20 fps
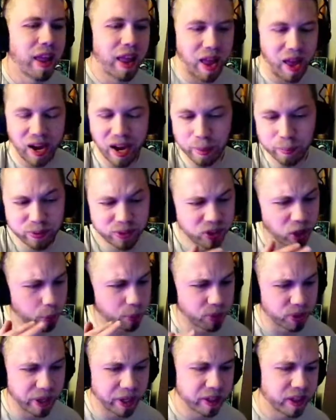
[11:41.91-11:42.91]
and I'm still
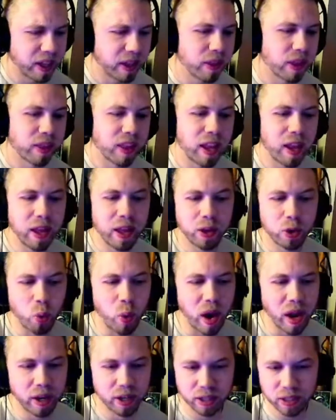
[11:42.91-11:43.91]
predicting that they
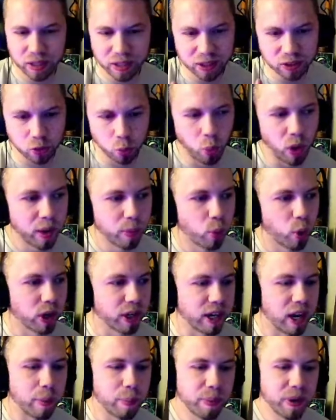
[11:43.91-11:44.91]
acquire at least one more
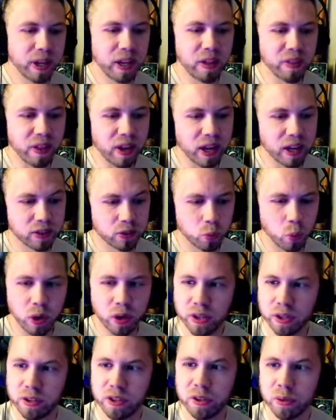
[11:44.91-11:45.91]
company in the next one
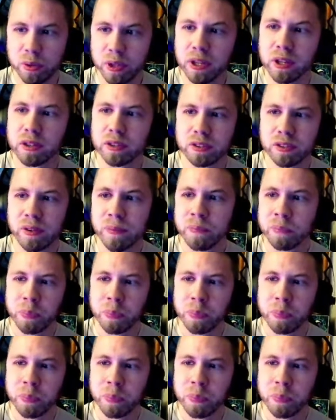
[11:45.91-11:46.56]
to two years.